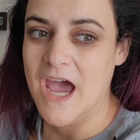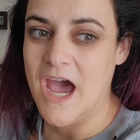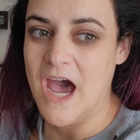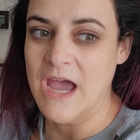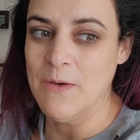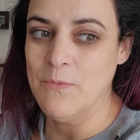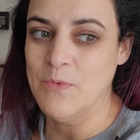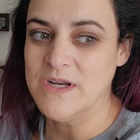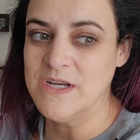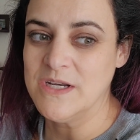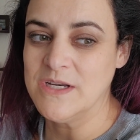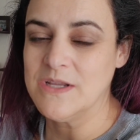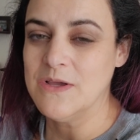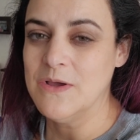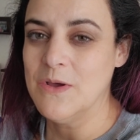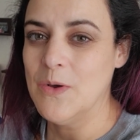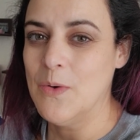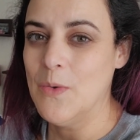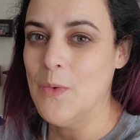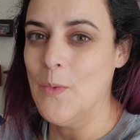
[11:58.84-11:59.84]
I wouldn't
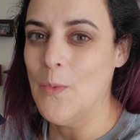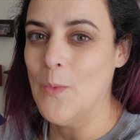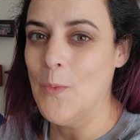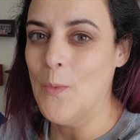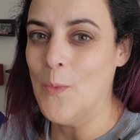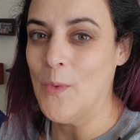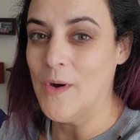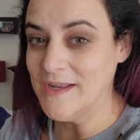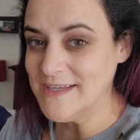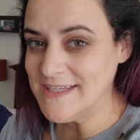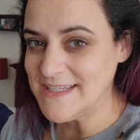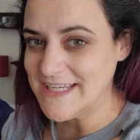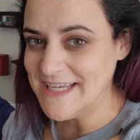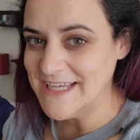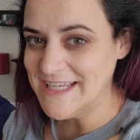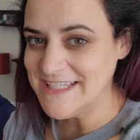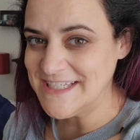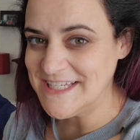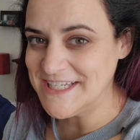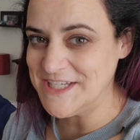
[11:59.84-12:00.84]
want
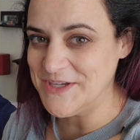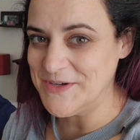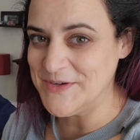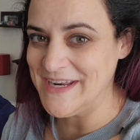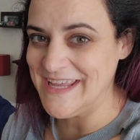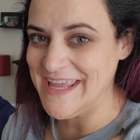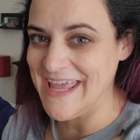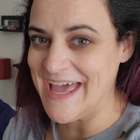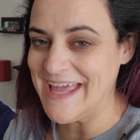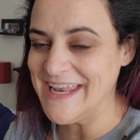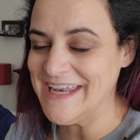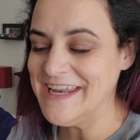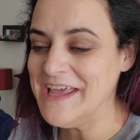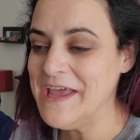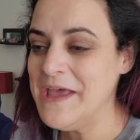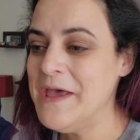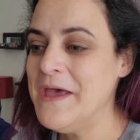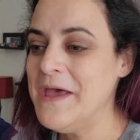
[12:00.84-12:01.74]
to do it again.